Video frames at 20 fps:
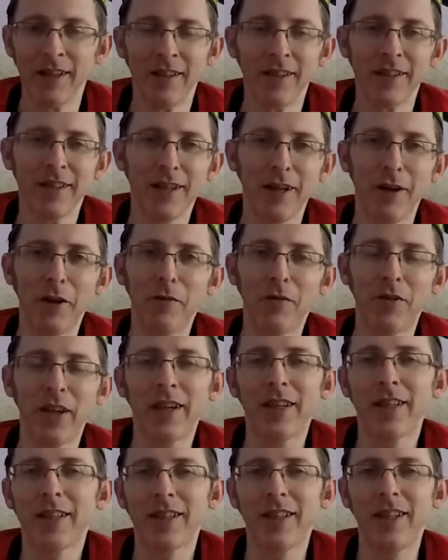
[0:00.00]
So
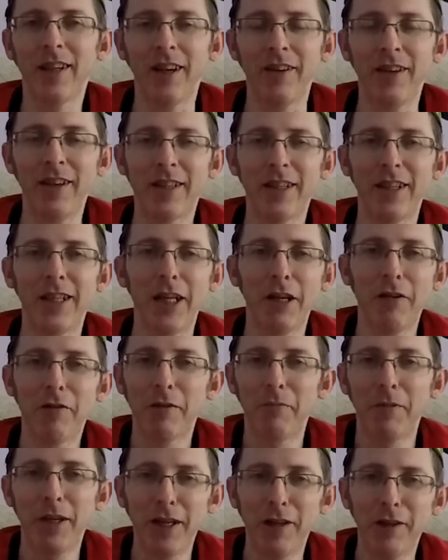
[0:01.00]
that's, you know, it's the year of the
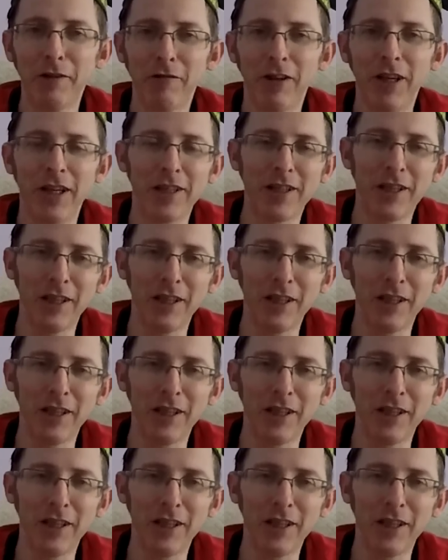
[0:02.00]
meet and greets